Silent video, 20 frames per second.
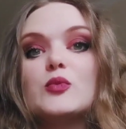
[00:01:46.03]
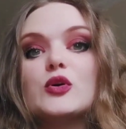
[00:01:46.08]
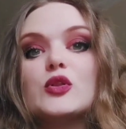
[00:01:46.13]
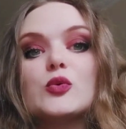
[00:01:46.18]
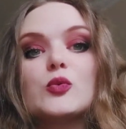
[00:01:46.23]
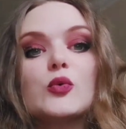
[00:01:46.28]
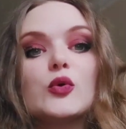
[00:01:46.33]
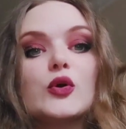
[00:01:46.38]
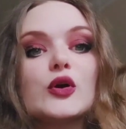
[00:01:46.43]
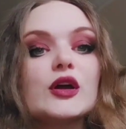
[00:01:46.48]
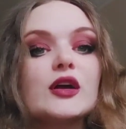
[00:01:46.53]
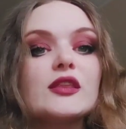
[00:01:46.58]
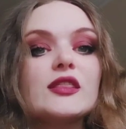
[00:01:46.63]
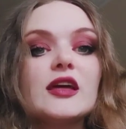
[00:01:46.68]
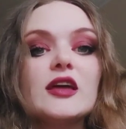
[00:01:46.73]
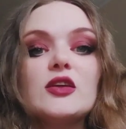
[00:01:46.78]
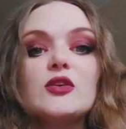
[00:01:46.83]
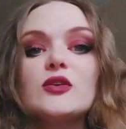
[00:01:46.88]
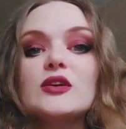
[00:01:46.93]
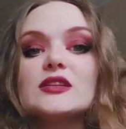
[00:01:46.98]
with work
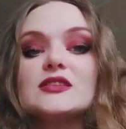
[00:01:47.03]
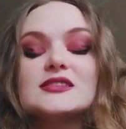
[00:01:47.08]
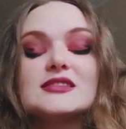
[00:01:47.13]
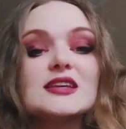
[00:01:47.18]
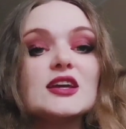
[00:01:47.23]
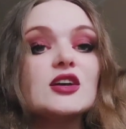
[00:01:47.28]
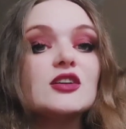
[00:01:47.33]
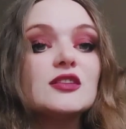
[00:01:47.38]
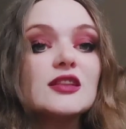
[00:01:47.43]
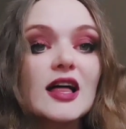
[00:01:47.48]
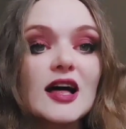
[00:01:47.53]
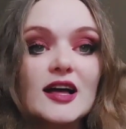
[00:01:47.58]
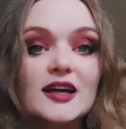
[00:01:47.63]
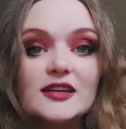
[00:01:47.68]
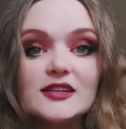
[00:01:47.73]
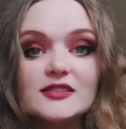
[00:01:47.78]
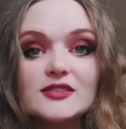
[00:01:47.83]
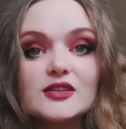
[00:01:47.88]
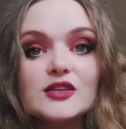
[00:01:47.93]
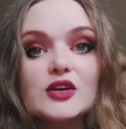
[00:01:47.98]
that you can see
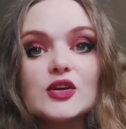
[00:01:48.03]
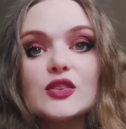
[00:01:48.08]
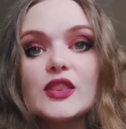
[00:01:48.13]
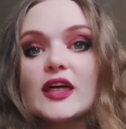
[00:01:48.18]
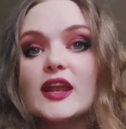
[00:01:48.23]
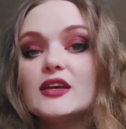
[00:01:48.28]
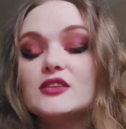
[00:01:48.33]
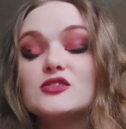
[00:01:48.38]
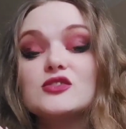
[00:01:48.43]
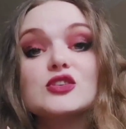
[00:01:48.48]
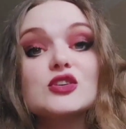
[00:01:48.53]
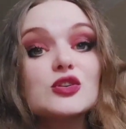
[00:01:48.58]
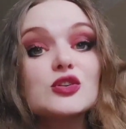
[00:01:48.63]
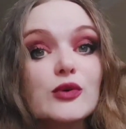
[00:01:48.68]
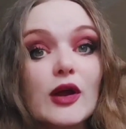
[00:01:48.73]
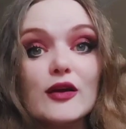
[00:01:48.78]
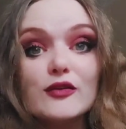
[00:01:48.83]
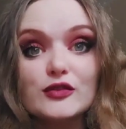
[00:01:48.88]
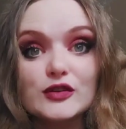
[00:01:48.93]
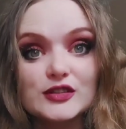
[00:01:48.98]
online, that has good
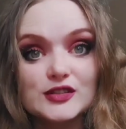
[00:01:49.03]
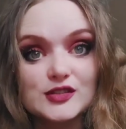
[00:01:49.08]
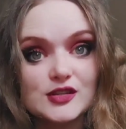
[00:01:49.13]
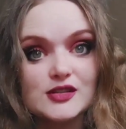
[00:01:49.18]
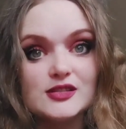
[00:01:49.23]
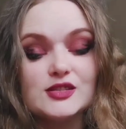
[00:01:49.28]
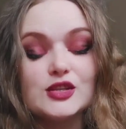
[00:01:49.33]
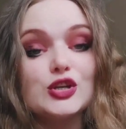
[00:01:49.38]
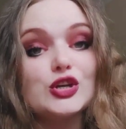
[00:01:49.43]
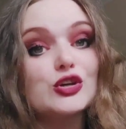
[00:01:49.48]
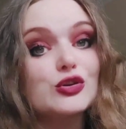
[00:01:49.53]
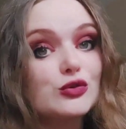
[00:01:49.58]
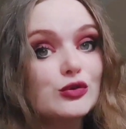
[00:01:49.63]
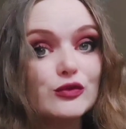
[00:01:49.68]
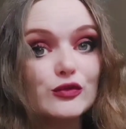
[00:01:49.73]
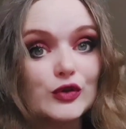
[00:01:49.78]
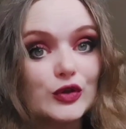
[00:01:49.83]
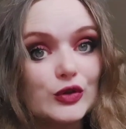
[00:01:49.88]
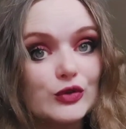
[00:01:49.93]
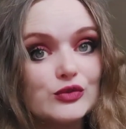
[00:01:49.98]
references and good
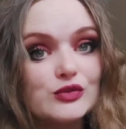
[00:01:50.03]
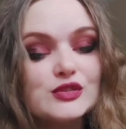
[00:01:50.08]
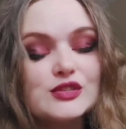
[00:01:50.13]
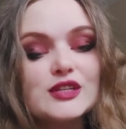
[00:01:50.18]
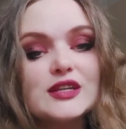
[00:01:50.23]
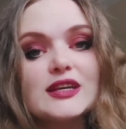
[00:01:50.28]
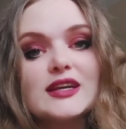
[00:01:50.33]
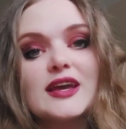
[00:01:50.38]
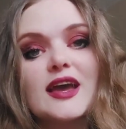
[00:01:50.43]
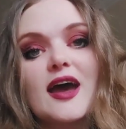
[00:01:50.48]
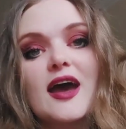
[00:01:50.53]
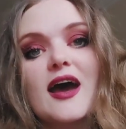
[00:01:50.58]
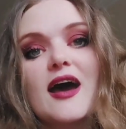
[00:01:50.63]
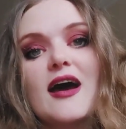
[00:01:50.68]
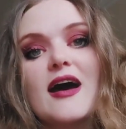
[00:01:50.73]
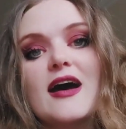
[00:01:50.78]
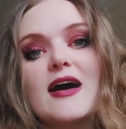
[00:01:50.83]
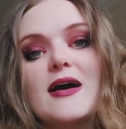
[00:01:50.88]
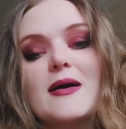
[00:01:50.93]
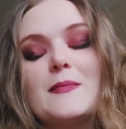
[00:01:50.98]
reviews,
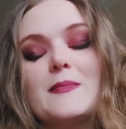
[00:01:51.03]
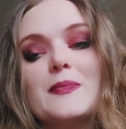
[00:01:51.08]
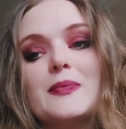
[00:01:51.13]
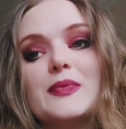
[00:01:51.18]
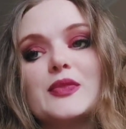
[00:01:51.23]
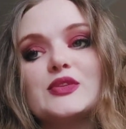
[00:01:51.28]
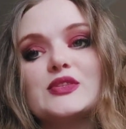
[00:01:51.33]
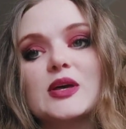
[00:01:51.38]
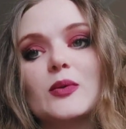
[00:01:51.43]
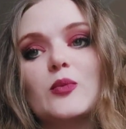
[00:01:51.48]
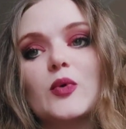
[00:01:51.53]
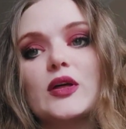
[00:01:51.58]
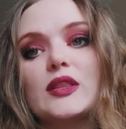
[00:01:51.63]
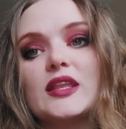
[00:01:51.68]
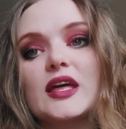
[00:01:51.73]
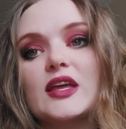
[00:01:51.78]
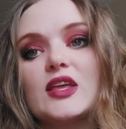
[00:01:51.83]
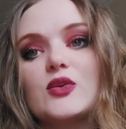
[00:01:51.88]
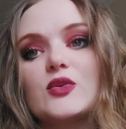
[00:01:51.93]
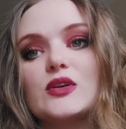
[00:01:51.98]

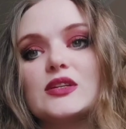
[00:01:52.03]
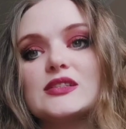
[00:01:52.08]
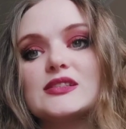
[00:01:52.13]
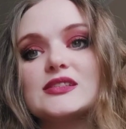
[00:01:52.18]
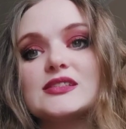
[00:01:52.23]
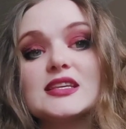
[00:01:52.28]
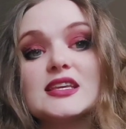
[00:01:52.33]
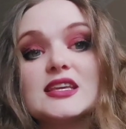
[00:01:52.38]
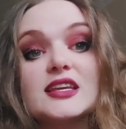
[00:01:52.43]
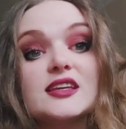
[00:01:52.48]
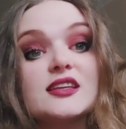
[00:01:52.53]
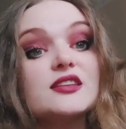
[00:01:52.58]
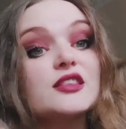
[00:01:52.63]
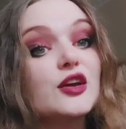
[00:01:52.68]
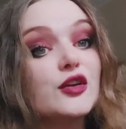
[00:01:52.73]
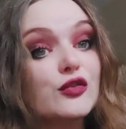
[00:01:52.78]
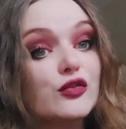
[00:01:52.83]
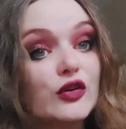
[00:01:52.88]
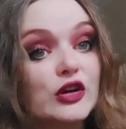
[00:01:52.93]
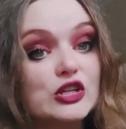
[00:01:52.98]
someone that you can see
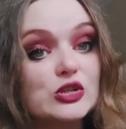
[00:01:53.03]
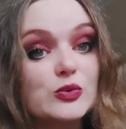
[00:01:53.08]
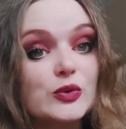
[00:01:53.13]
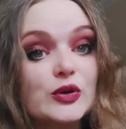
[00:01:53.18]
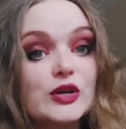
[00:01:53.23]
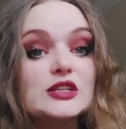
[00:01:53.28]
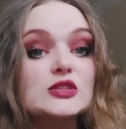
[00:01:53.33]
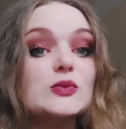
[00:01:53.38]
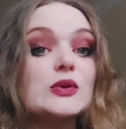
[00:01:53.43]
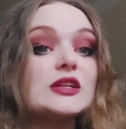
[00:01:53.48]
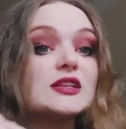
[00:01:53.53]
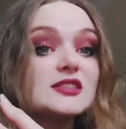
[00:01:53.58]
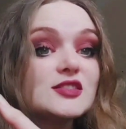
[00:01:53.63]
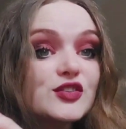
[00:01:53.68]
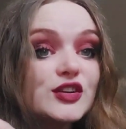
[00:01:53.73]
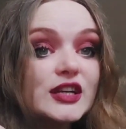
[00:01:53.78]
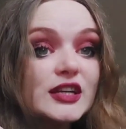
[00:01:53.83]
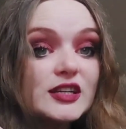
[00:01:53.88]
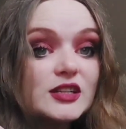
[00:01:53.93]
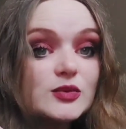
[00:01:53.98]
their fresh work as well as
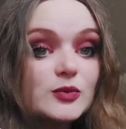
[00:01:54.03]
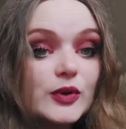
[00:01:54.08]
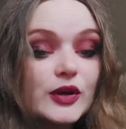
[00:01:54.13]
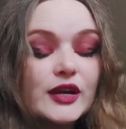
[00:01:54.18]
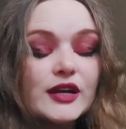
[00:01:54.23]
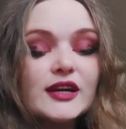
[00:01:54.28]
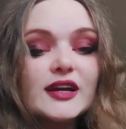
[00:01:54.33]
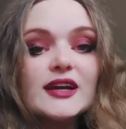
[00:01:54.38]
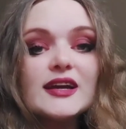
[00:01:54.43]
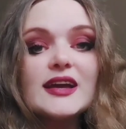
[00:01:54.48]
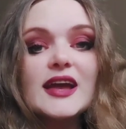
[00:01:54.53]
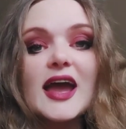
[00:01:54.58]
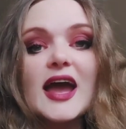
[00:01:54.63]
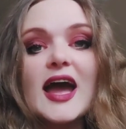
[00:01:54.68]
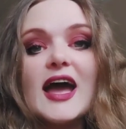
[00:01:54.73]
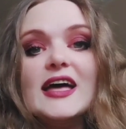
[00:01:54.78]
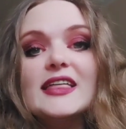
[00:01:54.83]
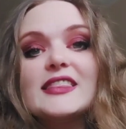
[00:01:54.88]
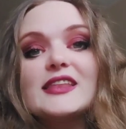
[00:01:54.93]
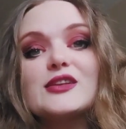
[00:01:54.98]
their healed work,
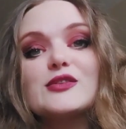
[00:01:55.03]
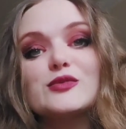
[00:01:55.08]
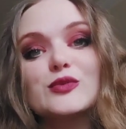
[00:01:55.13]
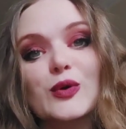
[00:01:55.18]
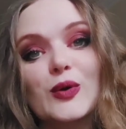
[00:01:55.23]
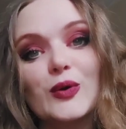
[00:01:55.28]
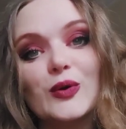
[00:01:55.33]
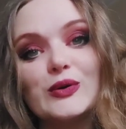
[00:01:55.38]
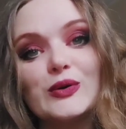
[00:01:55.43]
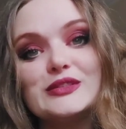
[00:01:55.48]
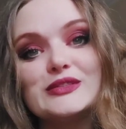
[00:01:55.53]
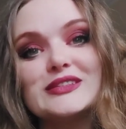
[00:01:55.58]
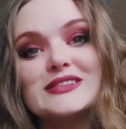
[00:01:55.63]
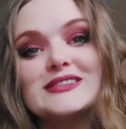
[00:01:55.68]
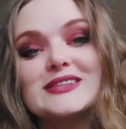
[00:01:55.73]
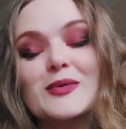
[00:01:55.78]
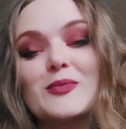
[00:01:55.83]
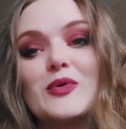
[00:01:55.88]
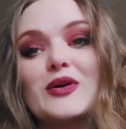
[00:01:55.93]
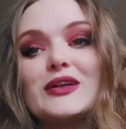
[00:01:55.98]
and then of course
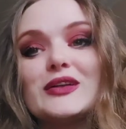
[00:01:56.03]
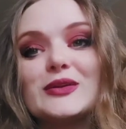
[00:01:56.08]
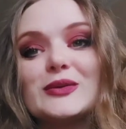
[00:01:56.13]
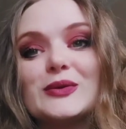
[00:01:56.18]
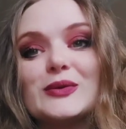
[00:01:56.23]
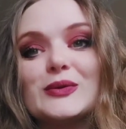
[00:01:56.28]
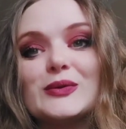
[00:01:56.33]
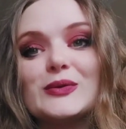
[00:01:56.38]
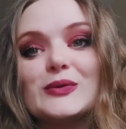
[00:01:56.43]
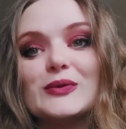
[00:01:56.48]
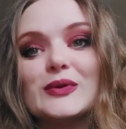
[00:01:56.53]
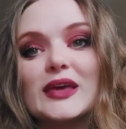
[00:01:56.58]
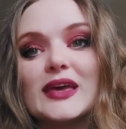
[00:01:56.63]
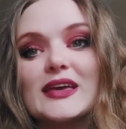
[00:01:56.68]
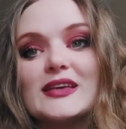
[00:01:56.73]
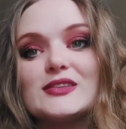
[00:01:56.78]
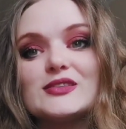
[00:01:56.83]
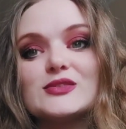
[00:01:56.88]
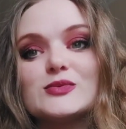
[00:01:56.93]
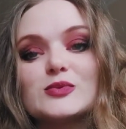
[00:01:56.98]
someone who
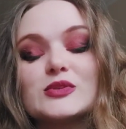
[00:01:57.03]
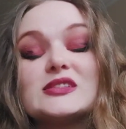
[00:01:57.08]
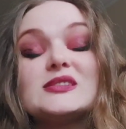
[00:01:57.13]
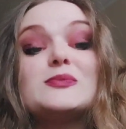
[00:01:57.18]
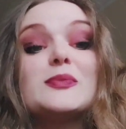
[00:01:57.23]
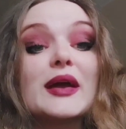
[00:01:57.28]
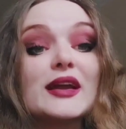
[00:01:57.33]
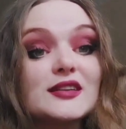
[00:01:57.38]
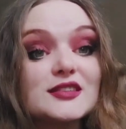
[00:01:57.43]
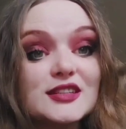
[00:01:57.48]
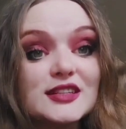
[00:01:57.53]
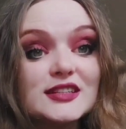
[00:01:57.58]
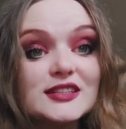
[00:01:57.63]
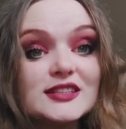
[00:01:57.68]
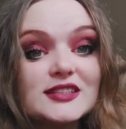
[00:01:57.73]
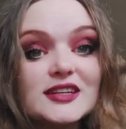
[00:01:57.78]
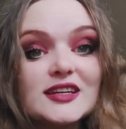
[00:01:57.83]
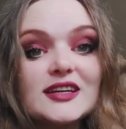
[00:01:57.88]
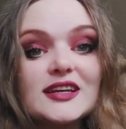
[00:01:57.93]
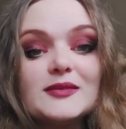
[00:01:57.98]
is
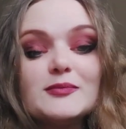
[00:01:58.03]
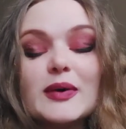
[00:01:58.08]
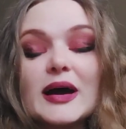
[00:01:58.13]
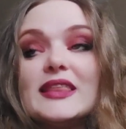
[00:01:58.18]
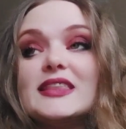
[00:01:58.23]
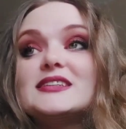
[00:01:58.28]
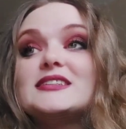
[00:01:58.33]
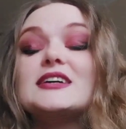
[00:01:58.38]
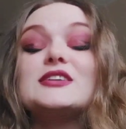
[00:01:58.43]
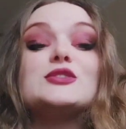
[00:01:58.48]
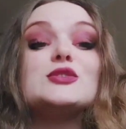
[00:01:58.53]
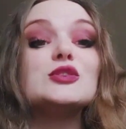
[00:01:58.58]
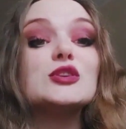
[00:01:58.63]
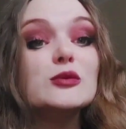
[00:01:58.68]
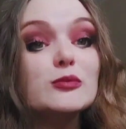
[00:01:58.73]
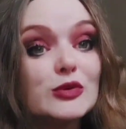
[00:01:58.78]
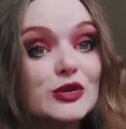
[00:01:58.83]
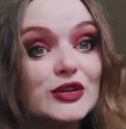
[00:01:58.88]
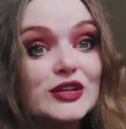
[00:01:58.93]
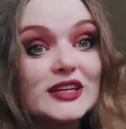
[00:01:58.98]
respected by the tattoo
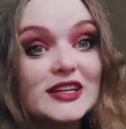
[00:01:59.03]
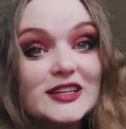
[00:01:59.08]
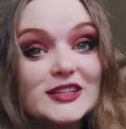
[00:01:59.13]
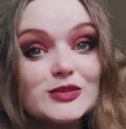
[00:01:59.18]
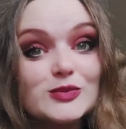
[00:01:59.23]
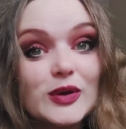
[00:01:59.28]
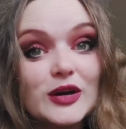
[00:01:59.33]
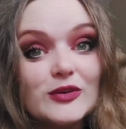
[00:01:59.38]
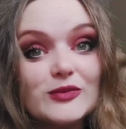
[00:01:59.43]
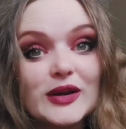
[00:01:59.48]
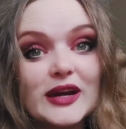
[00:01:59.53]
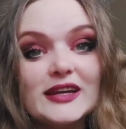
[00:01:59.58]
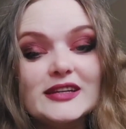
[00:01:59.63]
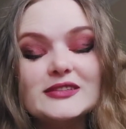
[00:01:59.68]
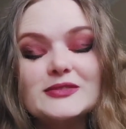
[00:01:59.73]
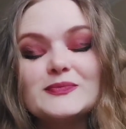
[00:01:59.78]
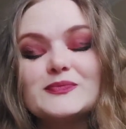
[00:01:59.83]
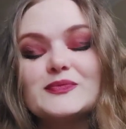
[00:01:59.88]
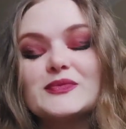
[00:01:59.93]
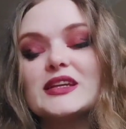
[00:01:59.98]
community as well,
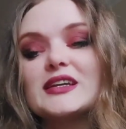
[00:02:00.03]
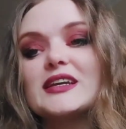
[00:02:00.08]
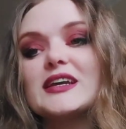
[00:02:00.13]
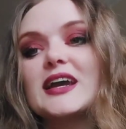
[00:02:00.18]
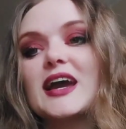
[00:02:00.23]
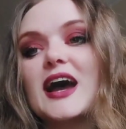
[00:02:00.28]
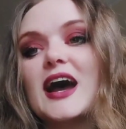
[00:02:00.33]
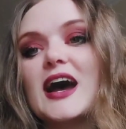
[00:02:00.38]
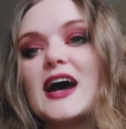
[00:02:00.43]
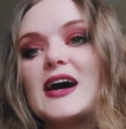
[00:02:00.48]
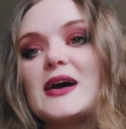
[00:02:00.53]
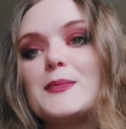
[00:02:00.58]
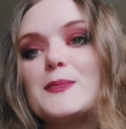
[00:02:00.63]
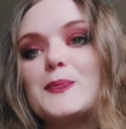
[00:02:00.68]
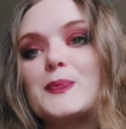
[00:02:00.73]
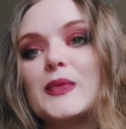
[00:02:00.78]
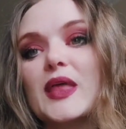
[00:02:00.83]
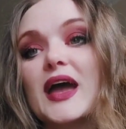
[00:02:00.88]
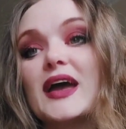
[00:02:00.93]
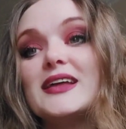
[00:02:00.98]
right?
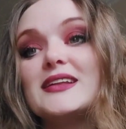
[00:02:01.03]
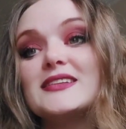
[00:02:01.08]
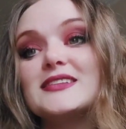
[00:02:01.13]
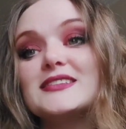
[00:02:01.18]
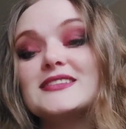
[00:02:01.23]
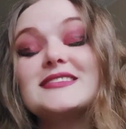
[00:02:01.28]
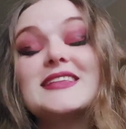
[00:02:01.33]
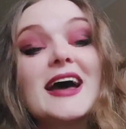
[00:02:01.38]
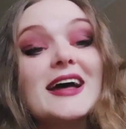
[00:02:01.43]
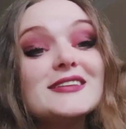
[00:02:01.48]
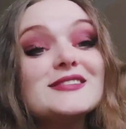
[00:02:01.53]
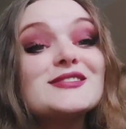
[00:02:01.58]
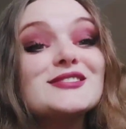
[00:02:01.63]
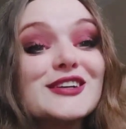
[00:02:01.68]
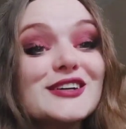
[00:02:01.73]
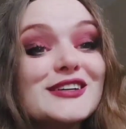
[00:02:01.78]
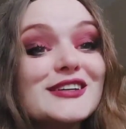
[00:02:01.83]
And it's